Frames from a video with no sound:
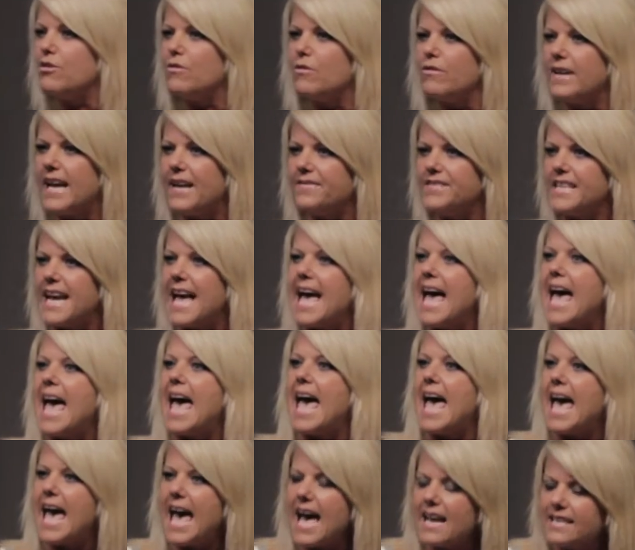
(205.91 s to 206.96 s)
you don't have to
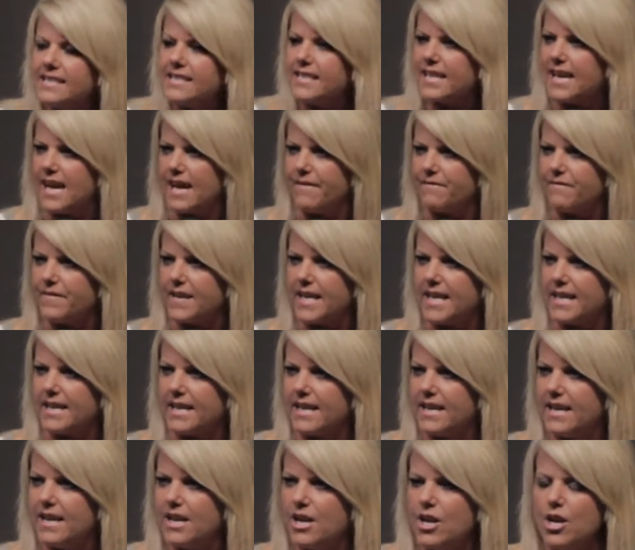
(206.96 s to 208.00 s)
act confident.
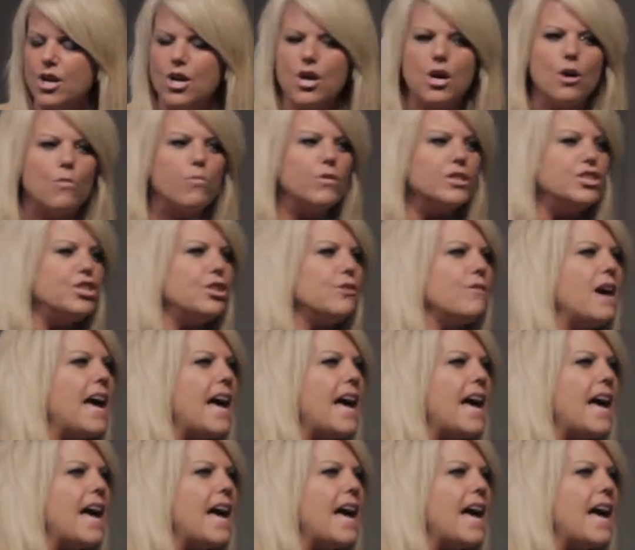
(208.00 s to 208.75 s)
What you